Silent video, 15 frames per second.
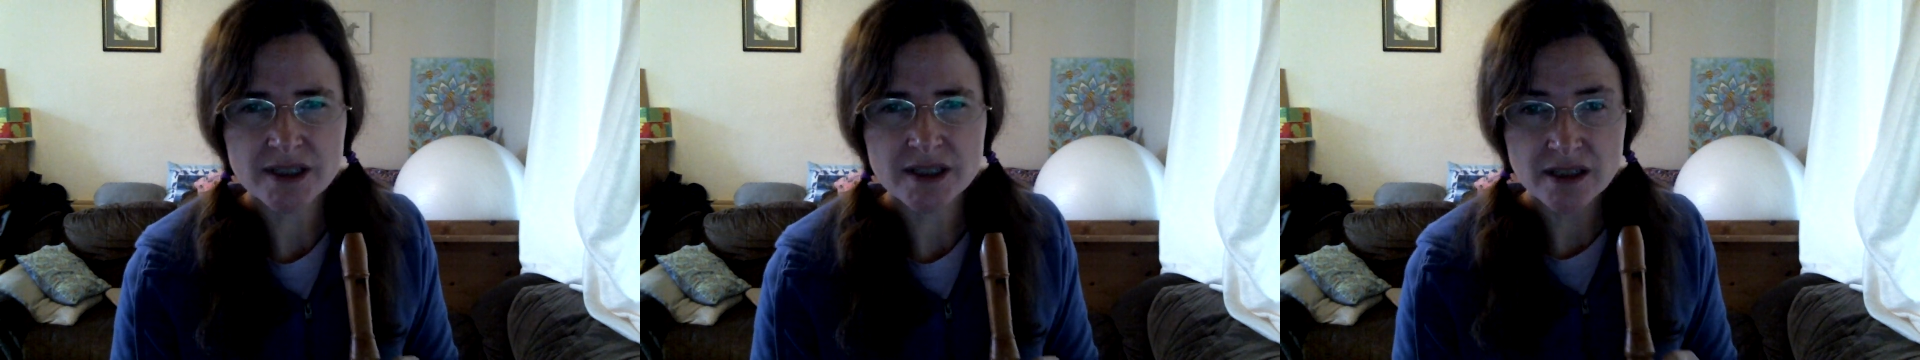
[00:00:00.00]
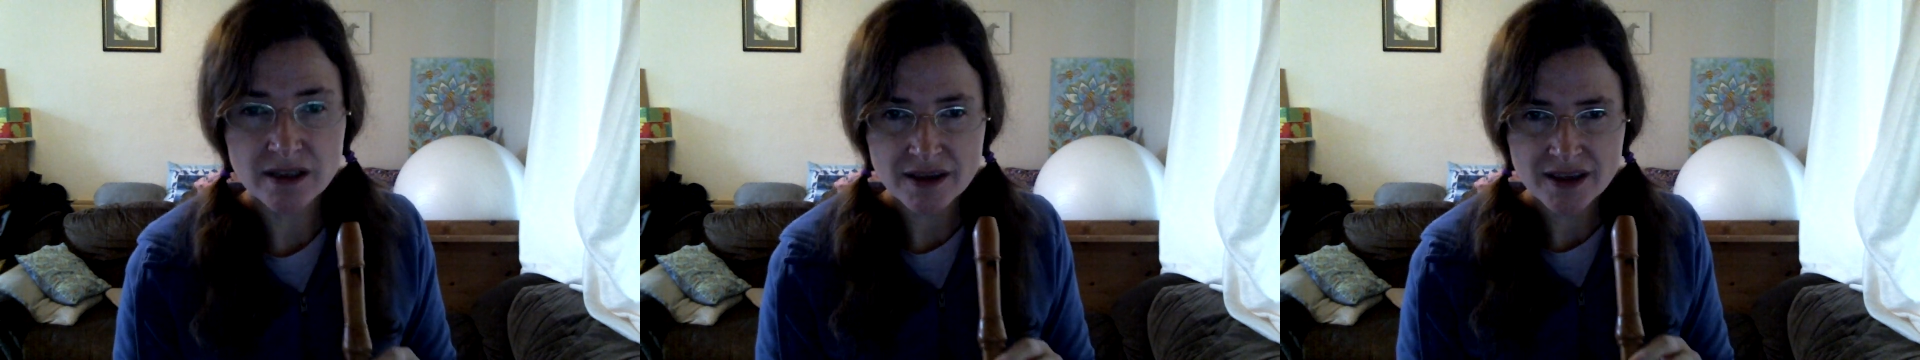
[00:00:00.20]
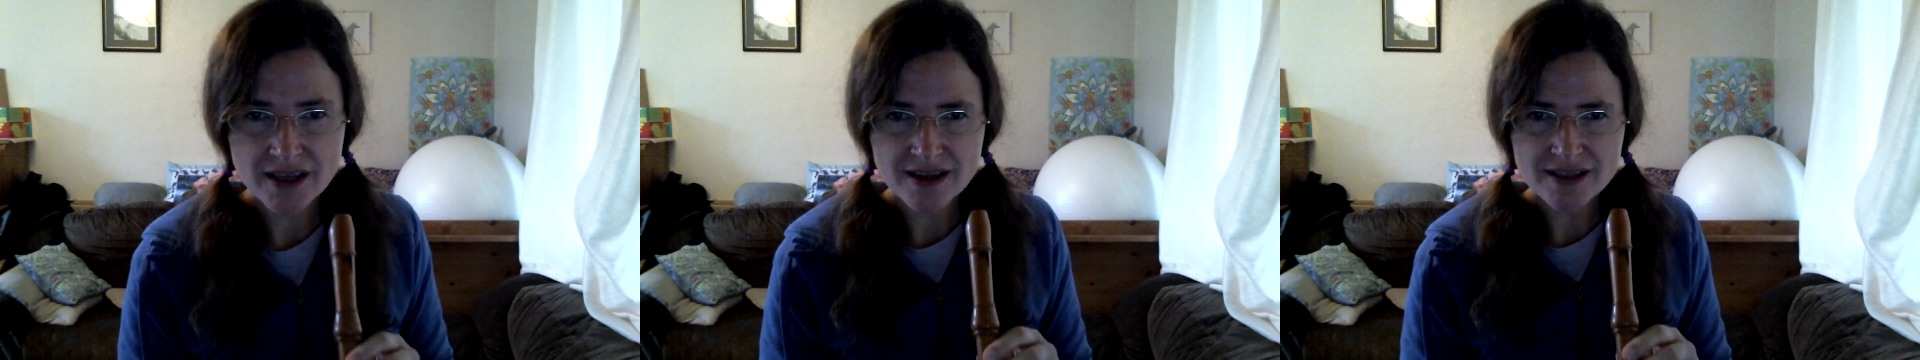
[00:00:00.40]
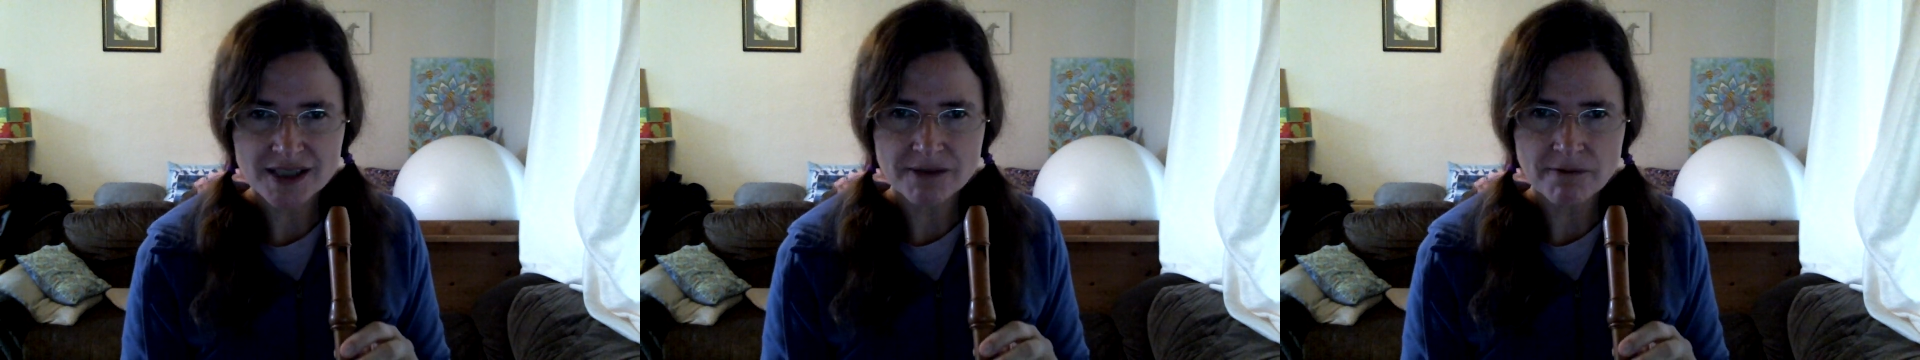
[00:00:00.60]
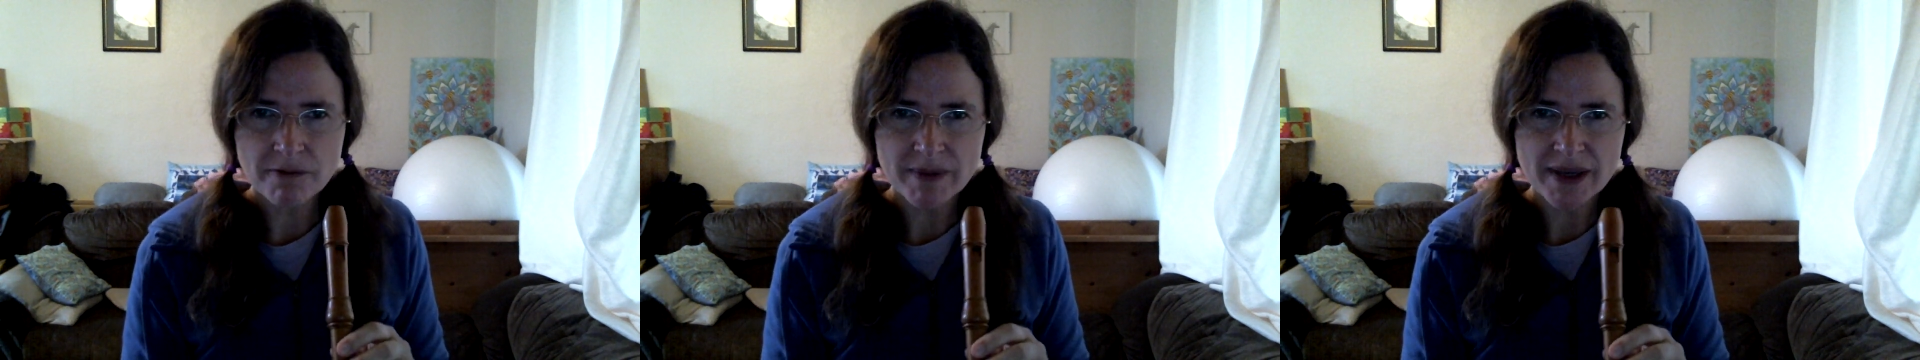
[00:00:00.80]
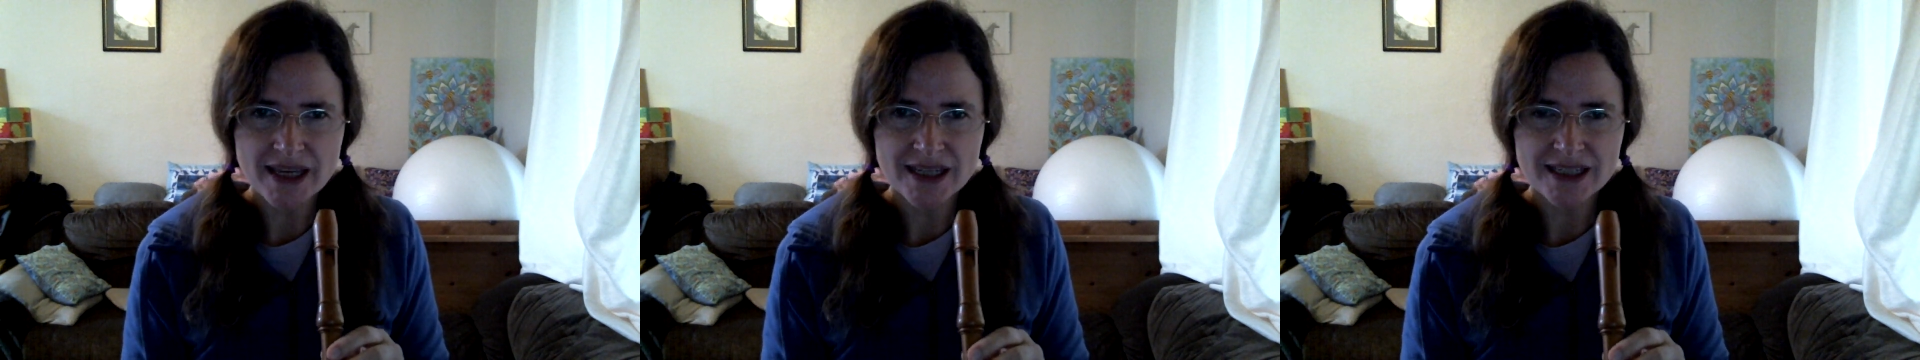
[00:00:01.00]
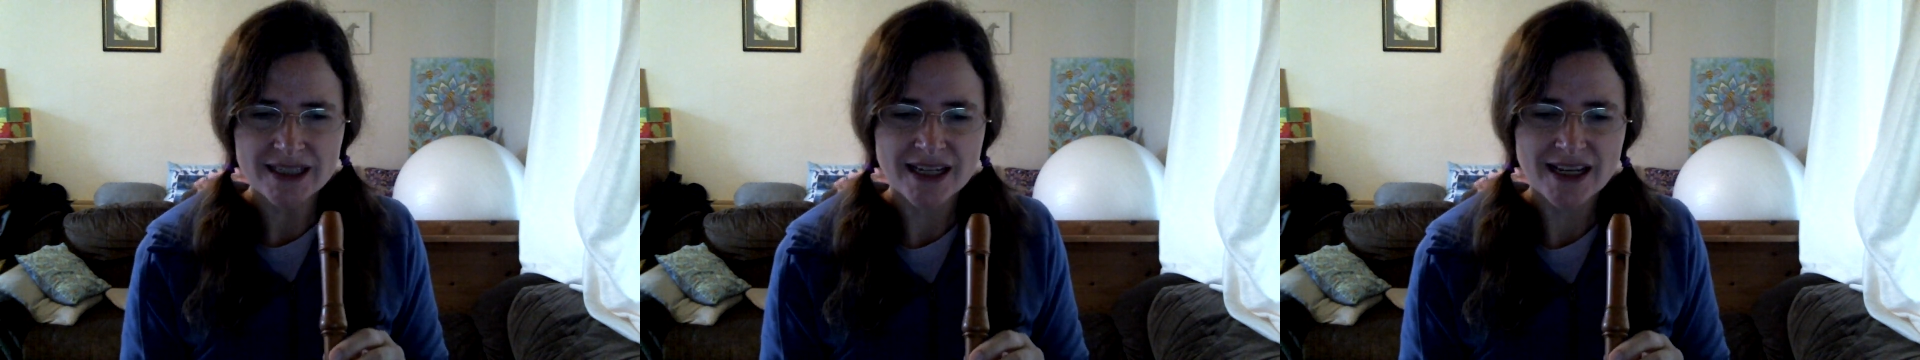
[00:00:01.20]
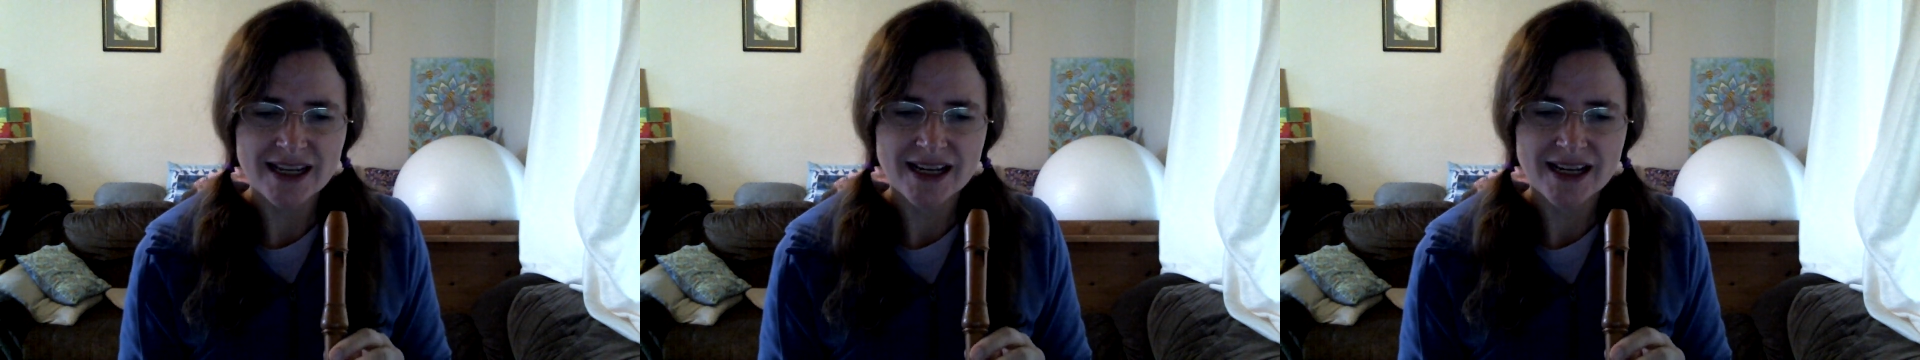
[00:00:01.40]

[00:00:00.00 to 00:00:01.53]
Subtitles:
2/3 of a beat,